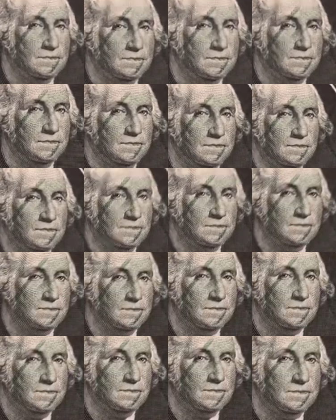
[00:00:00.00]
man, this
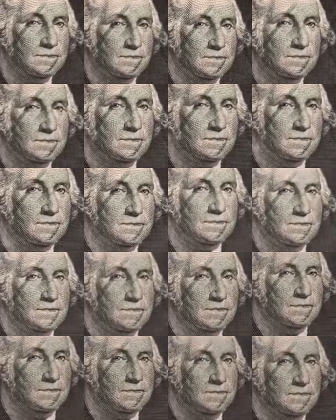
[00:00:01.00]
might be something I'm going to
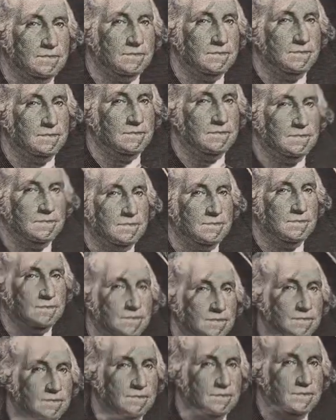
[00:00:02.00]
look forward to
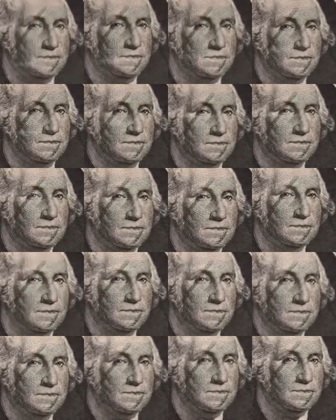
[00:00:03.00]
doing. I was talking to a
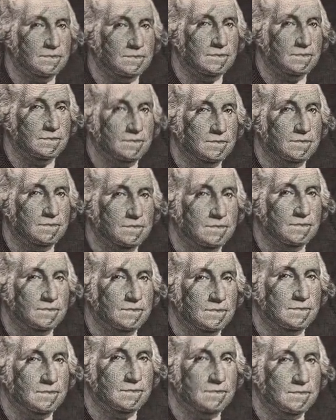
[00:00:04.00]
couple of the dealers
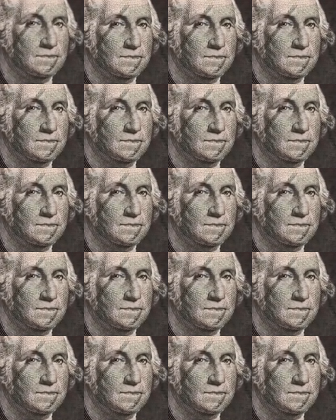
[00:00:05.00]
there